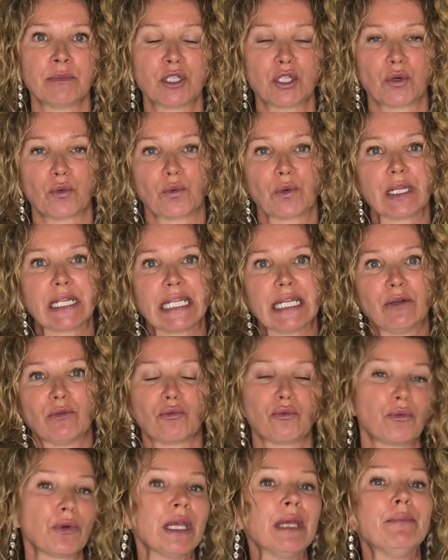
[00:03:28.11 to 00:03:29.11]
to really
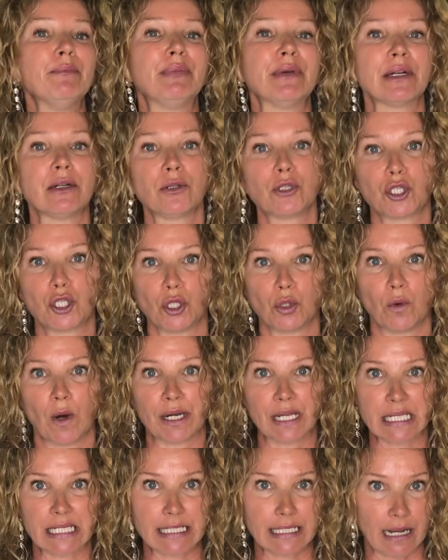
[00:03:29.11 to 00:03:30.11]
rebuild you
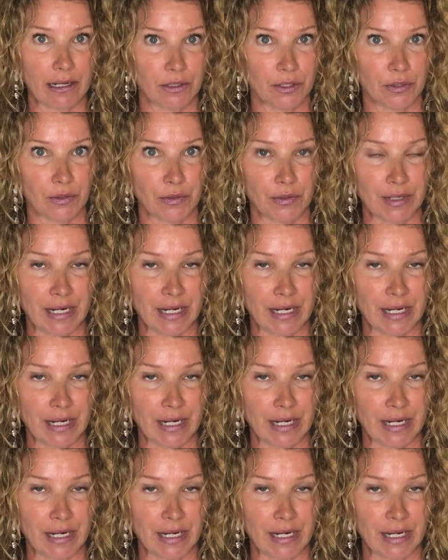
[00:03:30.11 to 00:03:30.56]
on a cellular